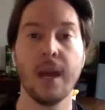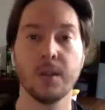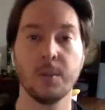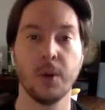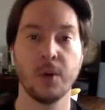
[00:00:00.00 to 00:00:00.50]

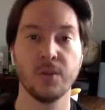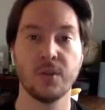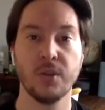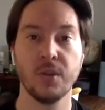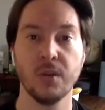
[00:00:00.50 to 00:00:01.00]
as
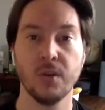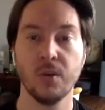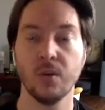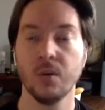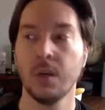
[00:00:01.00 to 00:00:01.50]
opposed
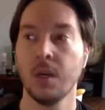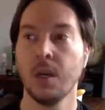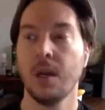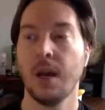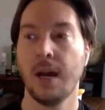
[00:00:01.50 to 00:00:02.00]
to
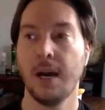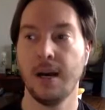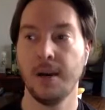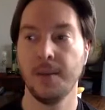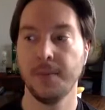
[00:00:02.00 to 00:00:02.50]

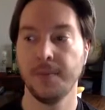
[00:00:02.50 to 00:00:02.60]
a